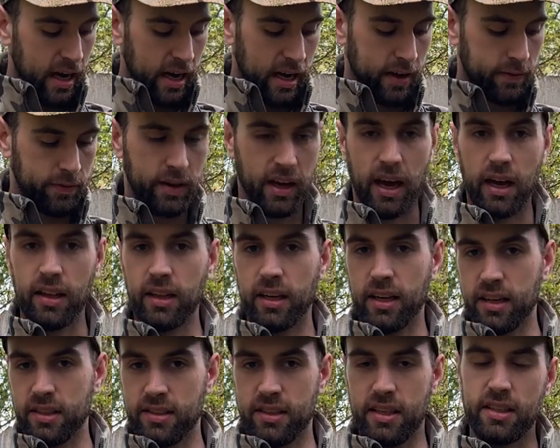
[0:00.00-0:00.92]
I've got,
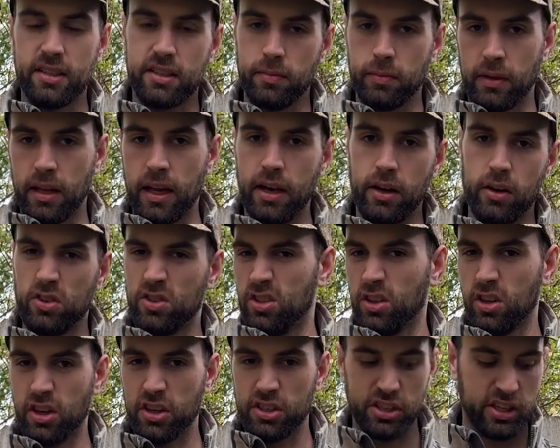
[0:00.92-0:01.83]
like I said, some
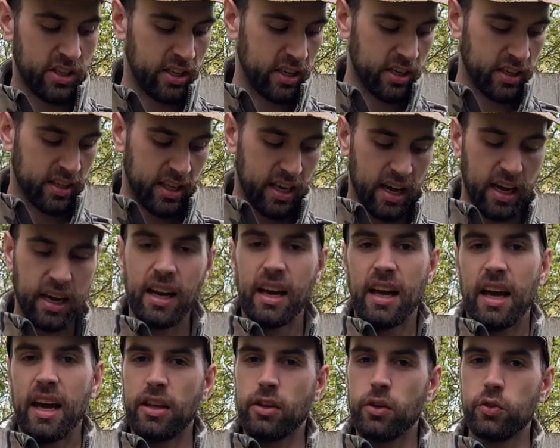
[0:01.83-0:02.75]
layers, lunch, anything like that,
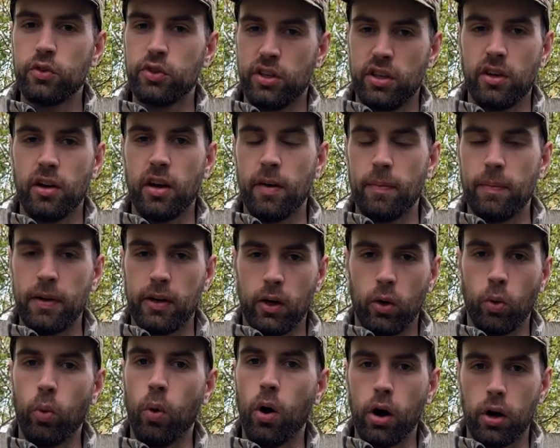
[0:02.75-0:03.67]
and usually a
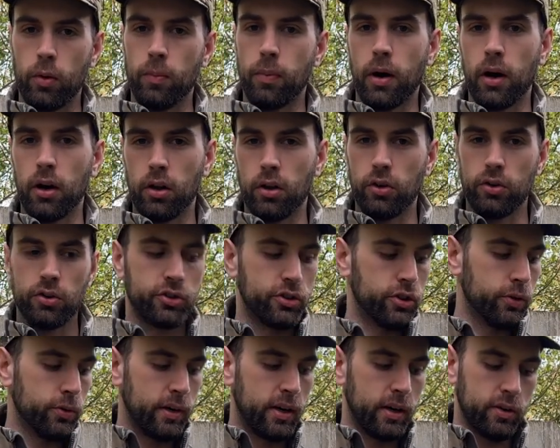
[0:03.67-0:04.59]
bigger water bottle or
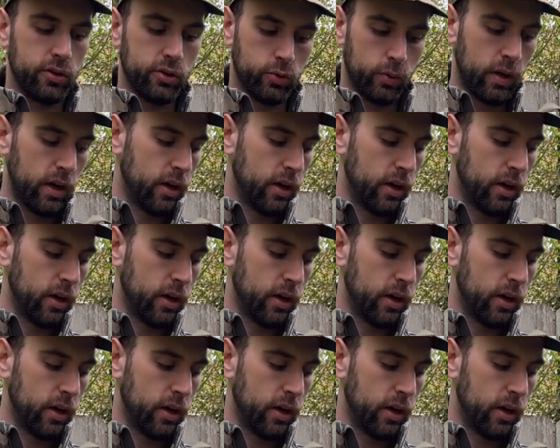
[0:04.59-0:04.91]
2 here as